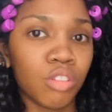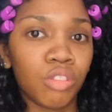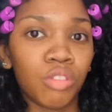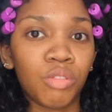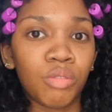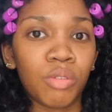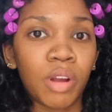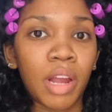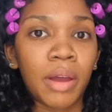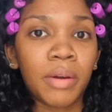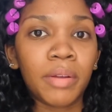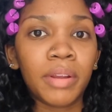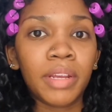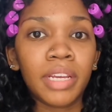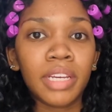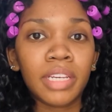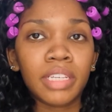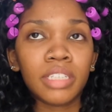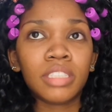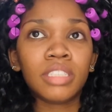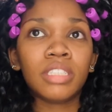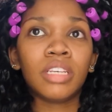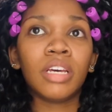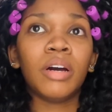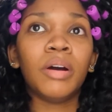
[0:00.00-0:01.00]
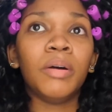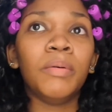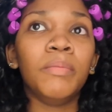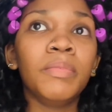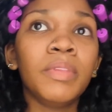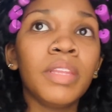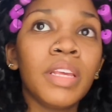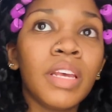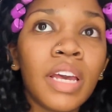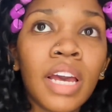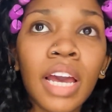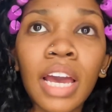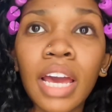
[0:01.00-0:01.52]
throughout it, so,
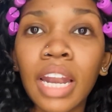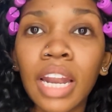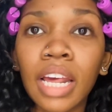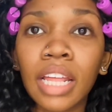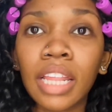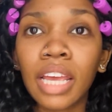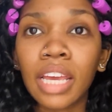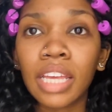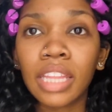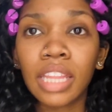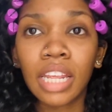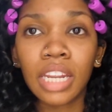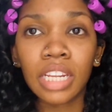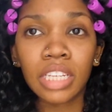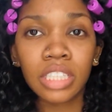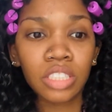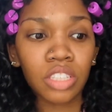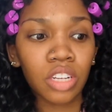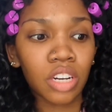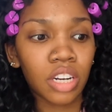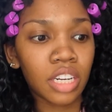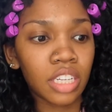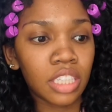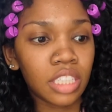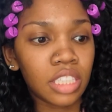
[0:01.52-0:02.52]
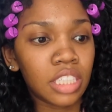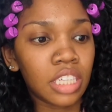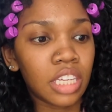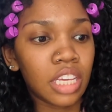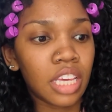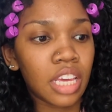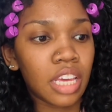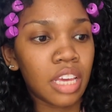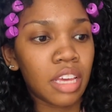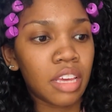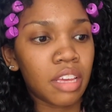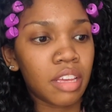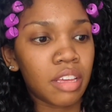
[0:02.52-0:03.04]
and I like that it's starting to
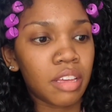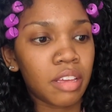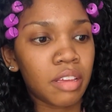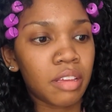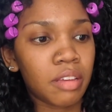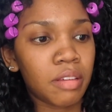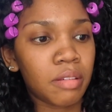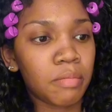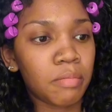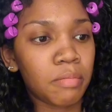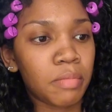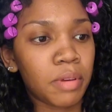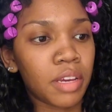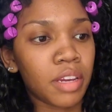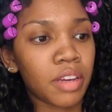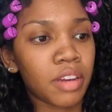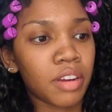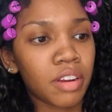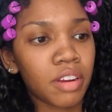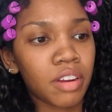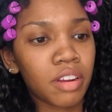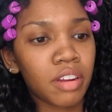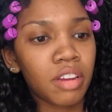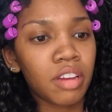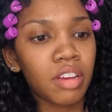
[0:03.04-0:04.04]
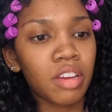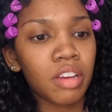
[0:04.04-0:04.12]
get bigger.